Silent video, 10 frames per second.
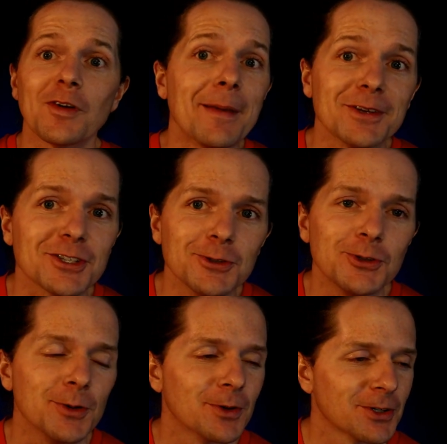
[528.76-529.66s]
famous
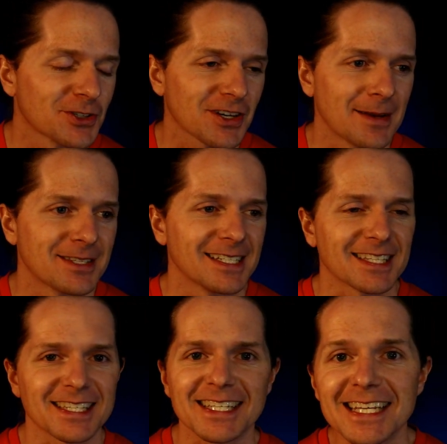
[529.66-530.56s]
YouTuber describes it as
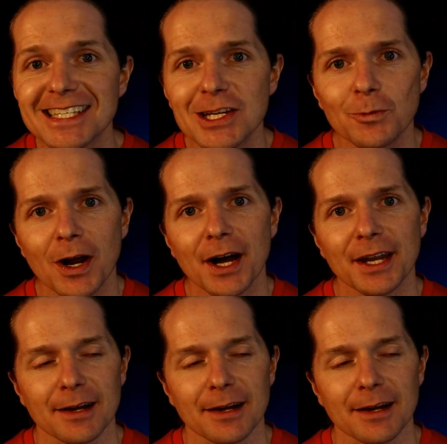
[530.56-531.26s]
a steezy run.